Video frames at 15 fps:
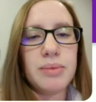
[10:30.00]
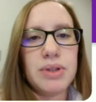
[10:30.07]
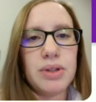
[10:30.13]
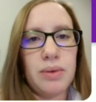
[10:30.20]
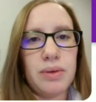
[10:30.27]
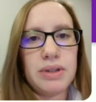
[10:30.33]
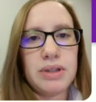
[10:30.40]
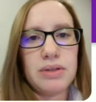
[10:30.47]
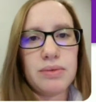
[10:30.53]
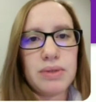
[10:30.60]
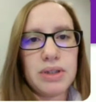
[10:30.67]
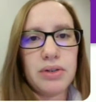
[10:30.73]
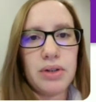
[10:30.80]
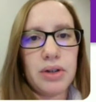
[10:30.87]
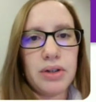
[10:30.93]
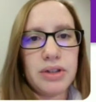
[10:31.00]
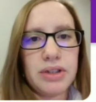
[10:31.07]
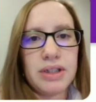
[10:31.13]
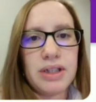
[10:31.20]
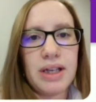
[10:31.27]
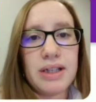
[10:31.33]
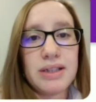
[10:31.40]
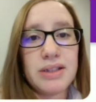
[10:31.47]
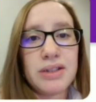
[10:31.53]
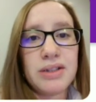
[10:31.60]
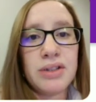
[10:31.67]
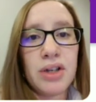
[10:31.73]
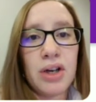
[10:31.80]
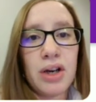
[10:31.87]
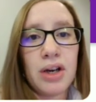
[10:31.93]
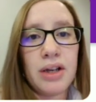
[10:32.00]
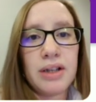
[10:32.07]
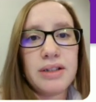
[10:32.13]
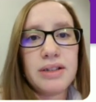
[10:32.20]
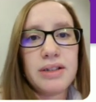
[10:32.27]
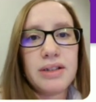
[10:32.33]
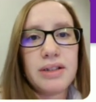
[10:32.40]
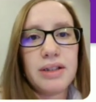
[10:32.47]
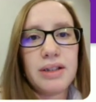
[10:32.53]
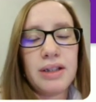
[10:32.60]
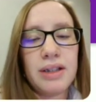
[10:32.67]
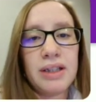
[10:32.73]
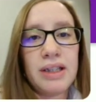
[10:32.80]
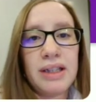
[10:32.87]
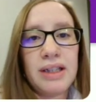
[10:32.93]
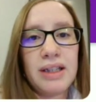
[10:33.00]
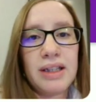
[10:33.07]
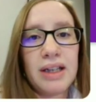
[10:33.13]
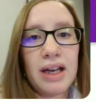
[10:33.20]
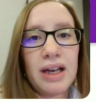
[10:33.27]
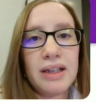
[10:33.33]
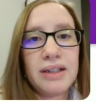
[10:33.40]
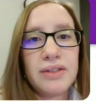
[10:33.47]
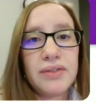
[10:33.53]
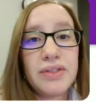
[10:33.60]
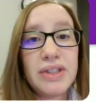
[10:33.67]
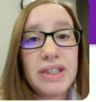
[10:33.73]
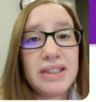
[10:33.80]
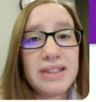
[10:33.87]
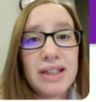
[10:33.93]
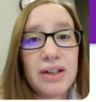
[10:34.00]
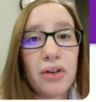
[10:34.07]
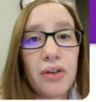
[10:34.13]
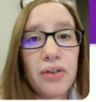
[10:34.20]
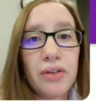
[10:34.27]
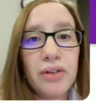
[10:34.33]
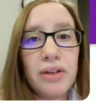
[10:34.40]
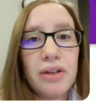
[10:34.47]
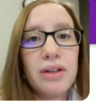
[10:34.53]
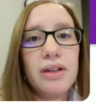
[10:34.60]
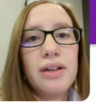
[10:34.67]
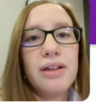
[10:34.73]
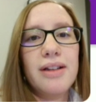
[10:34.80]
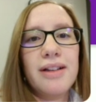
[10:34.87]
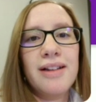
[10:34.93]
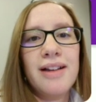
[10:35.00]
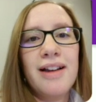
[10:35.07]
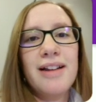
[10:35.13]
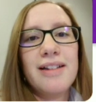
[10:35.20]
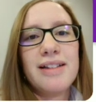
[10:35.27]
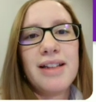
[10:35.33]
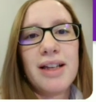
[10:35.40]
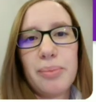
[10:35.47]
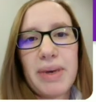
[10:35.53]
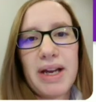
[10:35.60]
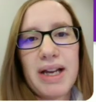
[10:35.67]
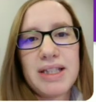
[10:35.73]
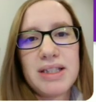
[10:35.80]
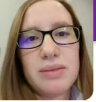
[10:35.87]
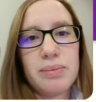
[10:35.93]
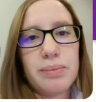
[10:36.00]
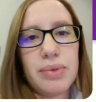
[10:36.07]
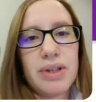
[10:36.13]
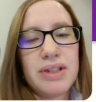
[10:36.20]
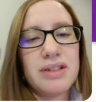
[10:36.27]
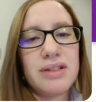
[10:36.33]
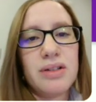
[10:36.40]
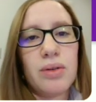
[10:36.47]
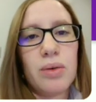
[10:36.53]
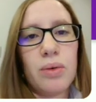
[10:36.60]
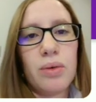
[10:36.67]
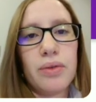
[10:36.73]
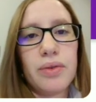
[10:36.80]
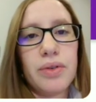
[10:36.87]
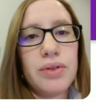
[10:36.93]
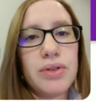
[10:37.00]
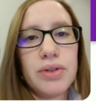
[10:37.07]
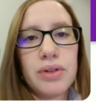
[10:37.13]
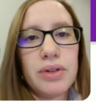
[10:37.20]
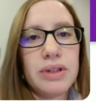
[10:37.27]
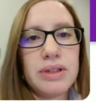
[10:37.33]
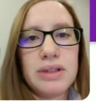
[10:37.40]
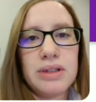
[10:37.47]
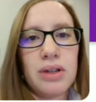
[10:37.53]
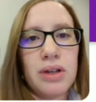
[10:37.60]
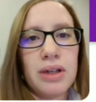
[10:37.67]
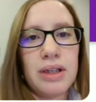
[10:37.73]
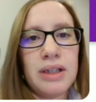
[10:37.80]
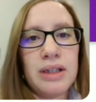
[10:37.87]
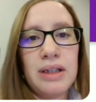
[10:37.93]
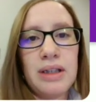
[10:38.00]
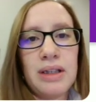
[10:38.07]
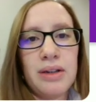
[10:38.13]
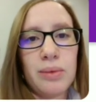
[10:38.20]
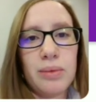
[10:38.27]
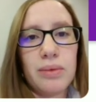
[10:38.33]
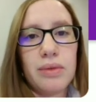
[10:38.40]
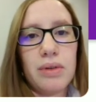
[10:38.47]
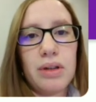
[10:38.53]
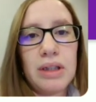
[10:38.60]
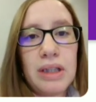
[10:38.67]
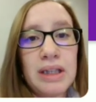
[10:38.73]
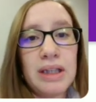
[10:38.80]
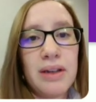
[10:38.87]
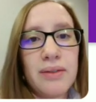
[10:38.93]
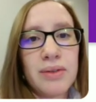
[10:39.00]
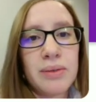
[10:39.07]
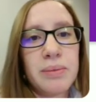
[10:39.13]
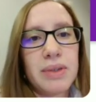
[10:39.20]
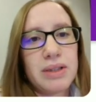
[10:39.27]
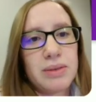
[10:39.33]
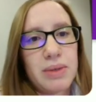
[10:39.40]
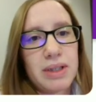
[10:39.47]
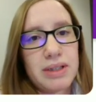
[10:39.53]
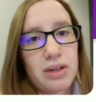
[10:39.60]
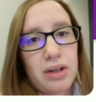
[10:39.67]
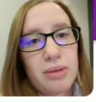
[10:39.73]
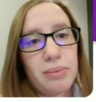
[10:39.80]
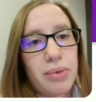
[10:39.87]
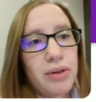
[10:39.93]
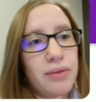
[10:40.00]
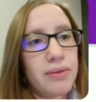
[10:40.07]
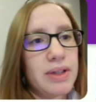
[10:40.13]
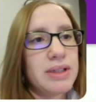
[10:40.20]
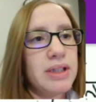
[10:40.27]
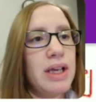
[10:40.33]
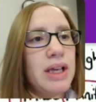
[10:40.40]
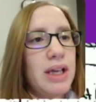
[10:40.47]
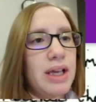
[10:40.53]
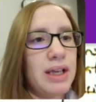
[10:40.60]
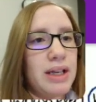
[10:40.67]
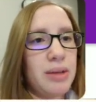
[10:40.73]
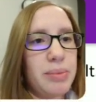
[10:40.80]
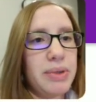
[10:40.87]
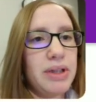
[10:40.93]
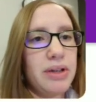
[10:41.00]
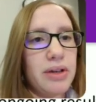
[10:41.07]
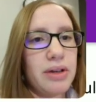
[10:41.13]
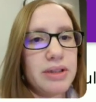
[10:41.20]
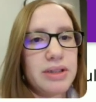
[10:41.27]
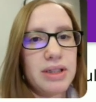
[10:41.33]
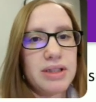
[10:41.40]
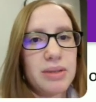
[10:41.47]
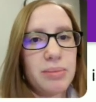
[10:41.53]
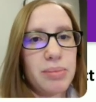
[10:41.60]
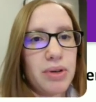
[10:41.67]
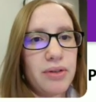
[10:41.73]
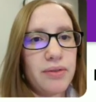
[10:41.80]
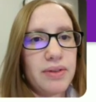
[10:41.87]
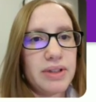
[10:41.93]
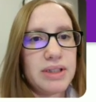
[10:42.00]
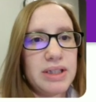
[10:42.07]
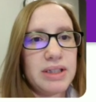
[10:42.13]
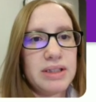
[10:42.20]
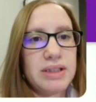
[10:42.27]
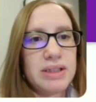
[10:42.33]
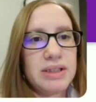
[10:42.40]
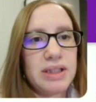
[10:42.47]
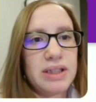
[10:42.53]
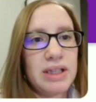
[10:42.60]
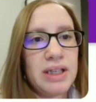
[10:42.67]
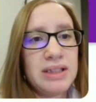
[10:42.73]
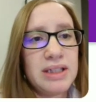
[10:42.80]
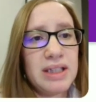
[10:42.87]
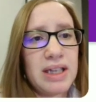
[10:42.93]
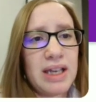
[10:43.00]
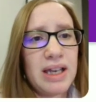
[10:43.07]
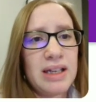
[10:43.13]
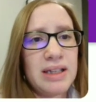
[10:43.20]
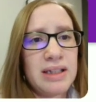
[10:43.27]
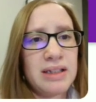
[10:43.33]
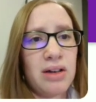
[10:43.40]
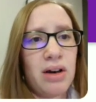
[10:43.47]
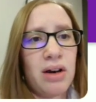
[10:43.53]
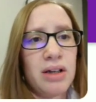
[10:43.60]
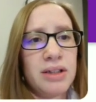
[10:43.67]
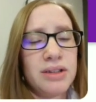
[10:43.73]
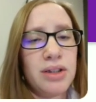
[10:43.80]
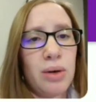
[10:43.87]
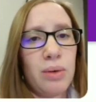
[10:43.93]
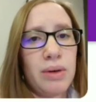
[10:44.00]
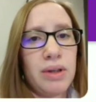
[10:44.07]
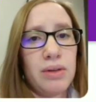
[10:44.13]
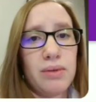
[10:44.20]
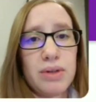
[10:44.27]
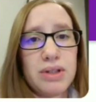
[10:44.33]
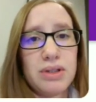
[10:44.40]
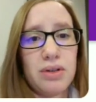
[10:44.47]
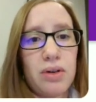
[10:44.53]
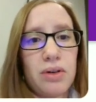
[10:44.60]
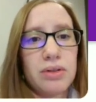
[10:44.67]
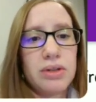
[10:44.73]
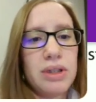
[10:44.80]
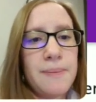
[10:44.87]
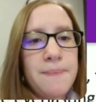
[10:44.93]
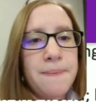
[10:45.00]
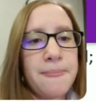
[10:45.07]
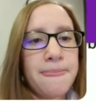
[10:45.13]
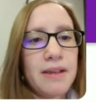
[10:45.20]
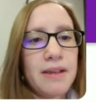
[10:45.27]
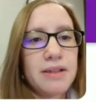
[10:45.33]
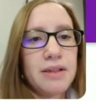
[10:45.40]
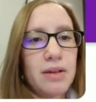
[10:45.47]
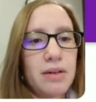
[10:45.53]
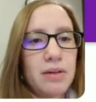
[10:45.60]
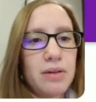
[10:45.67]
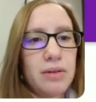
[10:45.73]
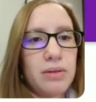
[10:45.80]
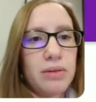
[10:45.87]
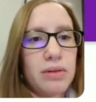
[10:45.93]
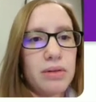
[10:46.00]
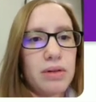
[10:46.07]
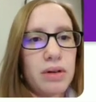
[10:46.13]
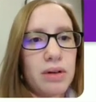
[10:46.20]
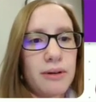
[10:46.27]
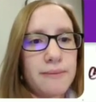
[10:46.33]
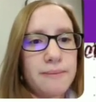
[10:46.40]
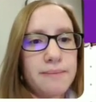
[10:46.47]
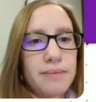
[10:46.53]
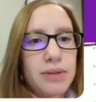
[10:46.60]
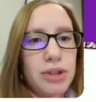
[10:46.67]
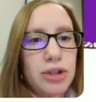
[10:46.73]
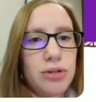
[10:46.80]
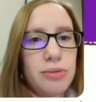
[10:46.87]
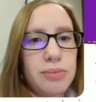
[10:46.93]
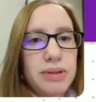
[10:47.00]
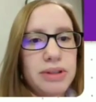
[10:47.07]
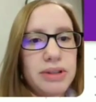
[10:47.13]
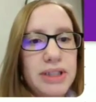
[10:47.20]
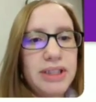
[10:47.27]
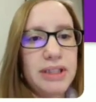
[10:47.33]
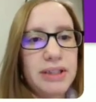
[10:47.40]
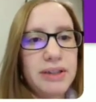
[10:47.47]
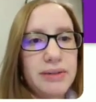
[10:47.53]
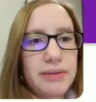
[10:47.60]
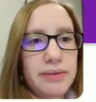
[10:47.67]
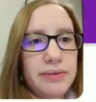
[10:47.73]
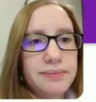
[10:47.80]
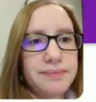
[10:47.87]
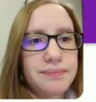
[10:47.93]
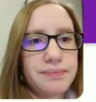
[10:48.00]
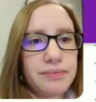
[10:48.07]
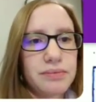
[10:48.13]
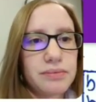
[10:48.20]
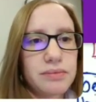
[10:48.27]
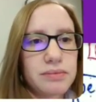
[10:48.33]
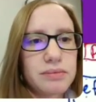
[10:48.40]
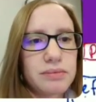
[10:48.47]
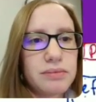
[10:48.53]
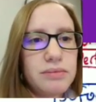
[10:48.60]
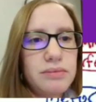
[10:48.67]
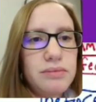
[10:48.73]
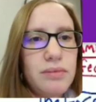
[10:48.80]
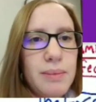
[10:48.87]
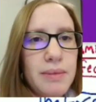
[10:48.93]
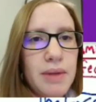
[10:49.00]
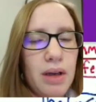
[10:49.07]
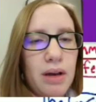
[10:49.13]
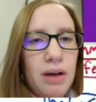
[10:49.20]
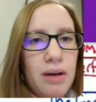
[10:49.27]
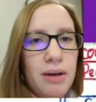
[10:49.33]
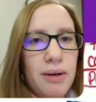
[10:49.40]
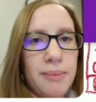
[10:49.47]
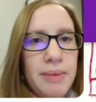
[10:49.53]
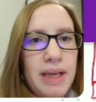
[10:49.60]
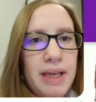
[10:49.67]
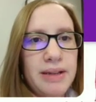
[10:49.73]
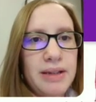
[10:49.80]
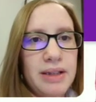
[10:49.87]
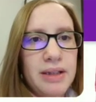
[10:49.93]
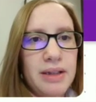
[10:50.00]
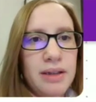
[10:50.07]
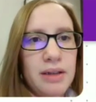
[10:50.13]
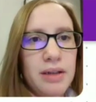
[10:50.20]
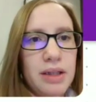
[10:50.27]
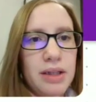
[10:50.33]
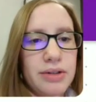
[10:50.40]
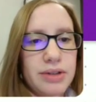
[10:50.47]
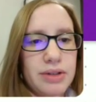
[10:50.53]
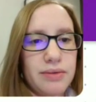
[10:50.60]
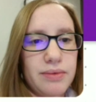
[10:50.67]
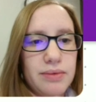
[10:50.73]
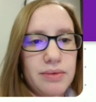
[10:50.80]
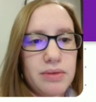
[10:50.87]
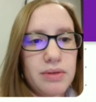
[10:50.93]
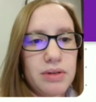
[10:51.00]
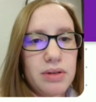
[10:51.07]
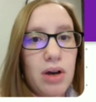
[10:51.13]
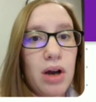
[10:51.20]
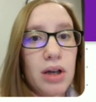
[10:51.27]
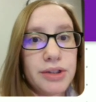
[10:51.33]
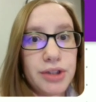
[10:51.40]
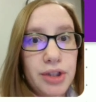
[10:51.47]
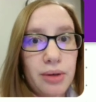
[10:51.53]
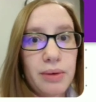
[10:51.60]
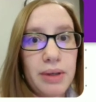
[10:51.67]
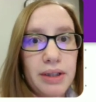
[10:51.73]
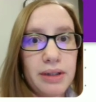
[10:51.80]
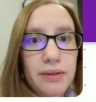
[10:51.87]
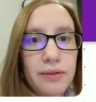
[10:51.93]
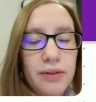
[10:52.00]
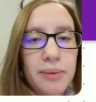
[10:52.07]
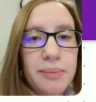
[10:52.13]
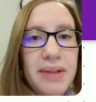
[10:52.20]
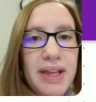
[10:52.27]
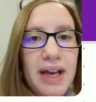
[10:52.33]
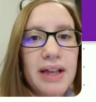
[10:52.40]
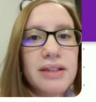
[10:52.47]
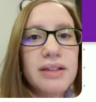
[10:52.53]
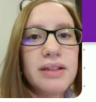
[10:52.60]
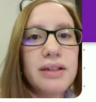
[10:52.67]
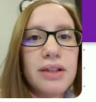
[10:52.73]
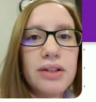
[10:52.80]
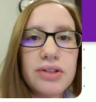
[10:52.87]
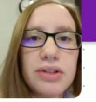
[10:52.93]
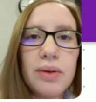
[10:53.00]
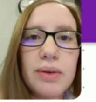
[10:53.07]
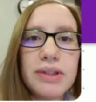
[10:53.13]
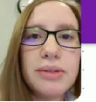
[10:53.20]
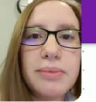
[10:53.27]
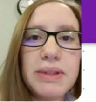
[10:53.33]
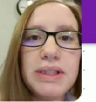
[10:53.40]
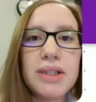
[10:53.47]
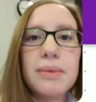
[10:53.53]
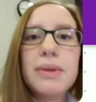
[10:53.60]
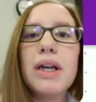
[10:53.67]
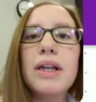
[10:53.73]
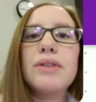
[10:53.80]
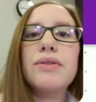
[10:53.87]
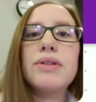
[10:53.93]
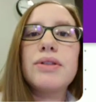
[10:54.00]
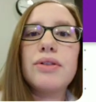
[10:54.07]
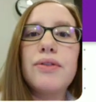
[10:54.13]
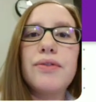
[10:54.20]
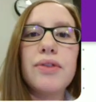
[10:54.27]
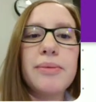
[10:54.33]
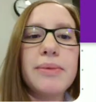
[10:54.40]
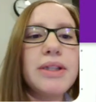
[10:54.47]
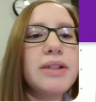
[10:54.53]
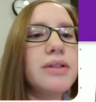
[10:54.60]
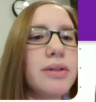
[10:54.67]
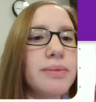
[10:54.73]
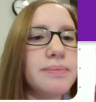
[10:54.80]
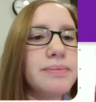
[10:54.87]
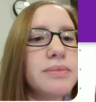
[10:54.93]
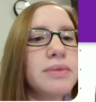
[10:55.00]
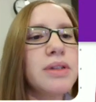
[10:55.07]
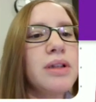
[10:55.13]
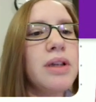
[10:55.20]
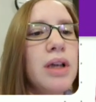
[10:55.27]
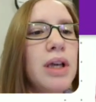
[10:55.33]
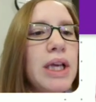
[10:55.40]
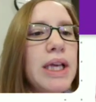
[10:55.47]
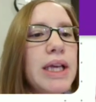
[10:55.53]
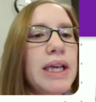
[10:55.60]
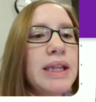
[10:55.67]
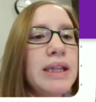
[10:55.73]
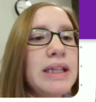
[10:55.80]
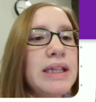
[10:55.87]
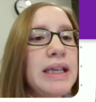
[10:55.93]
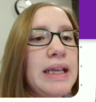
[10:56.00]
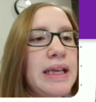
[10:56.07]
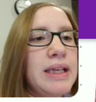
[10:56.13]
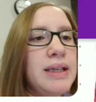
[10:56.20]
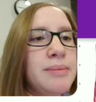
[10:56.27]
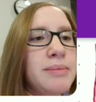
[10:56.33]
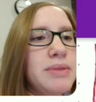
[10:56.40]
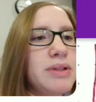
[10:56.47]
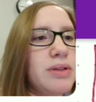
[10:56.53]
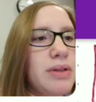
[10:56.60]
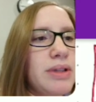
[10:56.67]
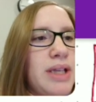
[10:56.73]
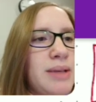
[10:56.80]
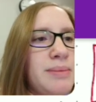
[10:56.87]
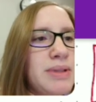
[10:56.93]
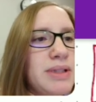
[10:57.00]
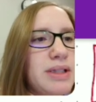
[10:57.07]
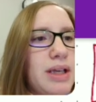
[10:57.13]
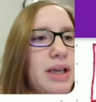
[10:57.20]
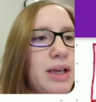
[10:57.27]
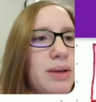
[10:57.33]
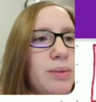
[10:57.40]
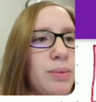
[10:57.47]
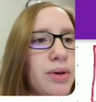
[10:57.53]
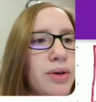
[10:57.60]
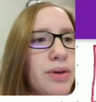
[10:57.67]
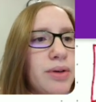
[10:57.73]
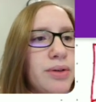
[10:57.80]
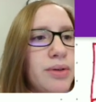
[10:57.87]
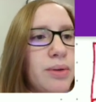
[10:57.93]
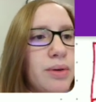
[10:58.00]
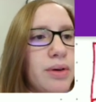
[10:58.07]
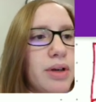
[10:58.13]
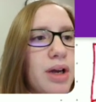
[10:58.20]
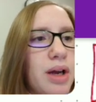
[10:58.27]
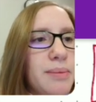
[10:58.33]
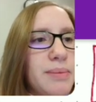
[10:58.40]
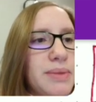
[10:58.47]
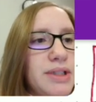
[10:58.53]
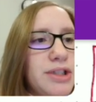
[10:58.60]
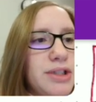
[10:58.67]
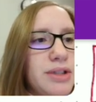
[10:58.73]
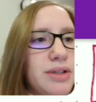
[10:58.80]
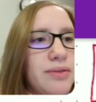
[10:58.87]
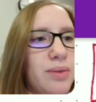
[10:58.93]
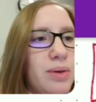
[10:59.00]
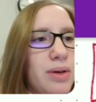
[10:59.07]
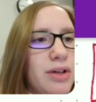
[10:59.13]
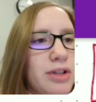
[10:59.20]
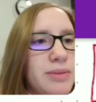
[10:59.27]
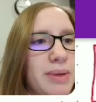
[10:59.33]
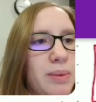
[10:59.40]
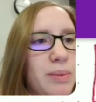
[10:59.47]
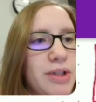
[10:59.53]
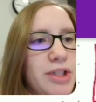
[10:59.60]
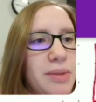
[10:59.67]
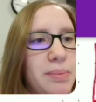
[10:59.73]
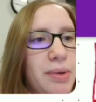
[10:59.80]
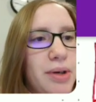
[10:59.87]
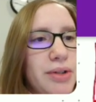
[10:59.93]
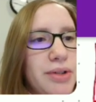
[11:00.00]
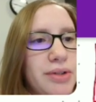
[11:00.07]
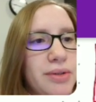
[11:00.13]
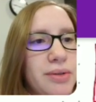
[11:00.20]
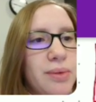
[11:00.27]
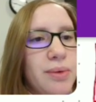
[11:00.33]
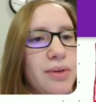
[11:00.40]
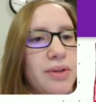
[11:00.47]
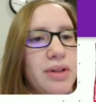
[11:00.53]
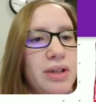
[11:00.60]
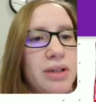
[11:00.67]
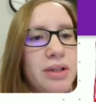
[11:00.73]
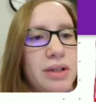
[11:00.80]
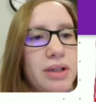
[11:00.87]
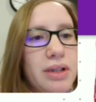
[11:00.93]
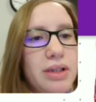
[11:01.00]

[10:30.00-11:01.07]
So it's regarded as not in any kind of tense at all. Like past, present, or future. It's not in any of them. That's why it's called a perfect. And up here it says the perfect tenses indicate an ongoing result. So you believe, and then there's a ongoing from that. There's going to be some kind of result from it. So in the name, so a name is a word or a combination of words by which a person or thing